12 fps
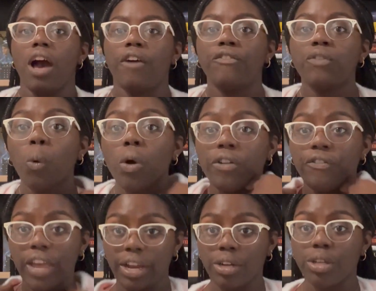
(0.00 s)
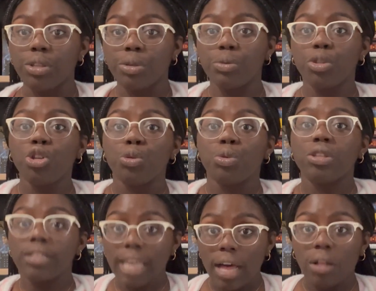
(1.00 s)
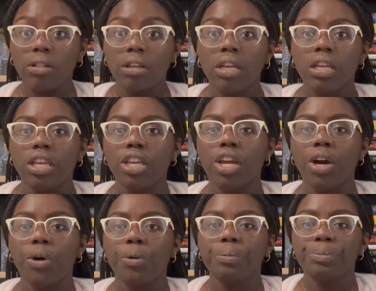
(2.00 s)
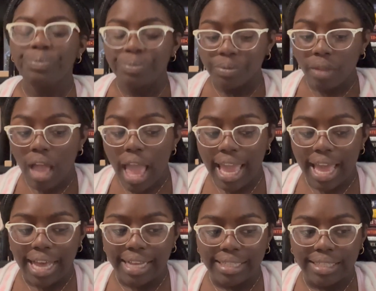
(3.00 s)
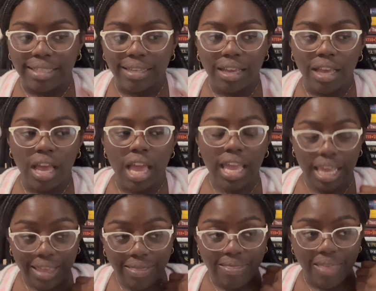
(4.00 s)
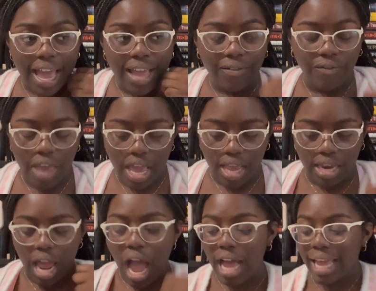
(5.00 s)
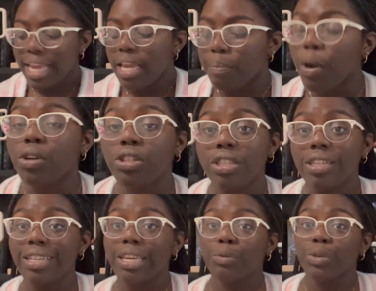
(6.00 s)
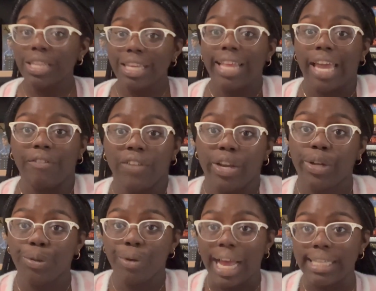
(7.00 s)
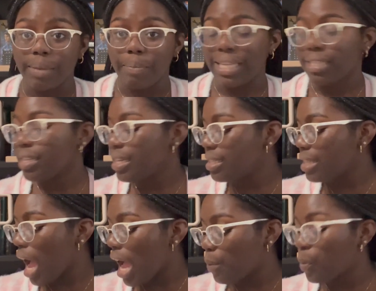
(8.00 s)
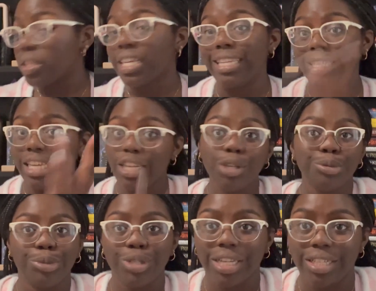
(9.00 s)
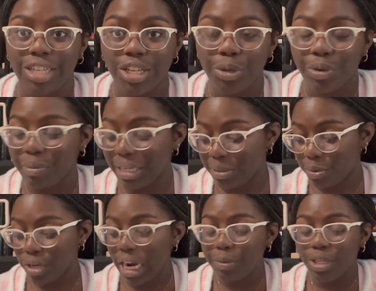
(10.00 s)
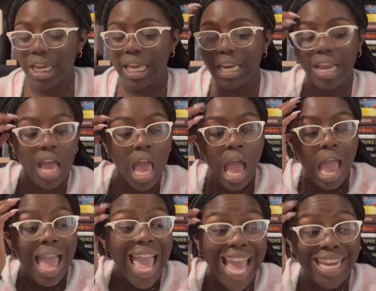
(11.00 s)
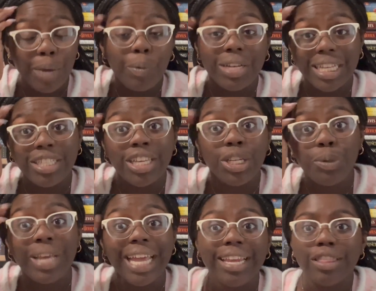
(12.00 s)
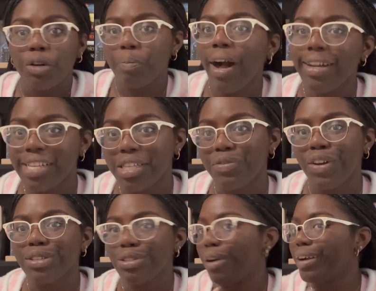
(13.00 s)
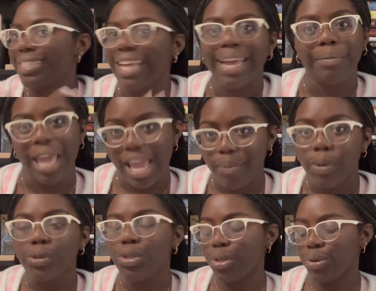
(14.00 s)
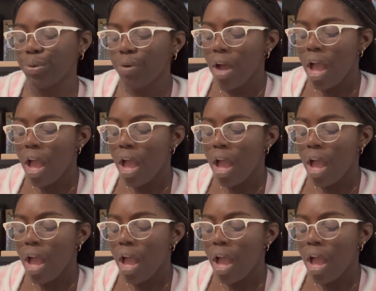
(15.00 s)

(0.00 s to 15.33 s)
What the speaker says: for FairyLoot to sell, you know? And in that vein, I personally really like FairyLoot as a business. I will continue with my subscription, and I will continue getting their boxes for as long as I am able to.